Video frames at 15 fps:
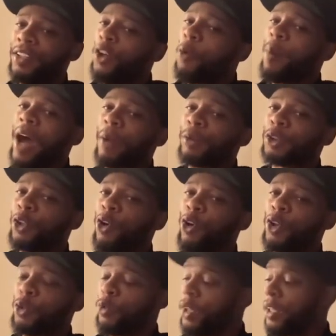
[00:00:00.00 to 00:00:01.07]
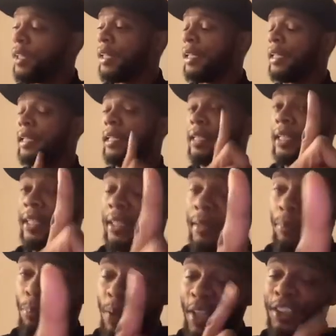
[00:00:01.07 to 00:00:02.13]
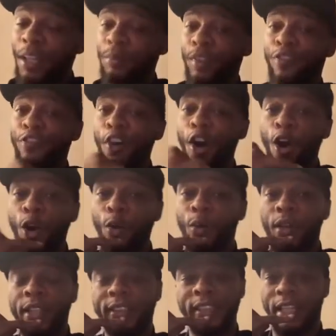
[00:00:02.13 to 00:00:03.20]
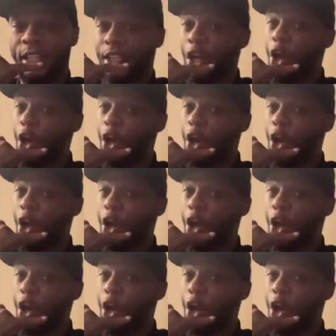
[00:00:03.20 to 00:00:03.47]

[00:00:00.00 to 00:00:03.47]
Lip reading: Nobody was calling you. Picked up the phone and said,